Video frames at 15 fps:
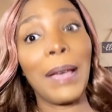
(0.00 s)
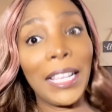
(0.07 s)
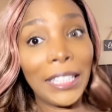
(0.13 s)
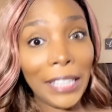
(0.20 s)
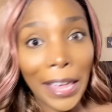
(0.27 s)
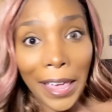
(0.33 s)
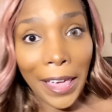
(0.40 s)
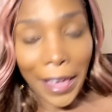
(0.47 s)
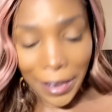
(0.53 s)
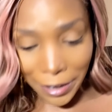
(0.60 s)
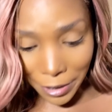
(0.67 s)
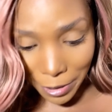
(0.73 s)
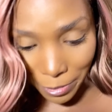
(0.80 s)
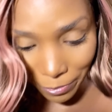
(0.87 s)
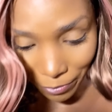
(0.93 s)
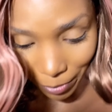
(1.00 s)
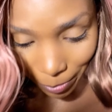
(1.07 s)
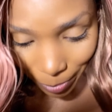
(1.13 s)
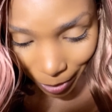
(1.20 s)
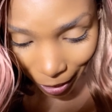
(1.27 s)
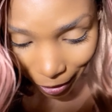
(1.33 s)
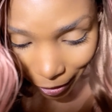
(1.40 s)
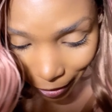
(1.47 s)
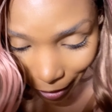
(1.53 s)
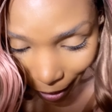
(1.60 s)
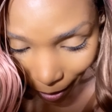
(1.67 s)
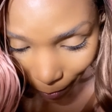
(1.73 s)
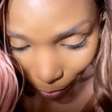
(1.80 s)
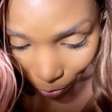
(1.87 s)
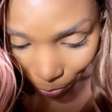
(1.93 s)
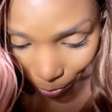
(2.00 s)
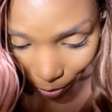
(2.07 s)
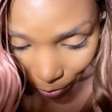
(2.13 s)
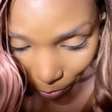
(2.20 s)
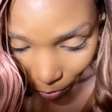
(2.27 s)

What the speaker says: side, you know, from take the time and do this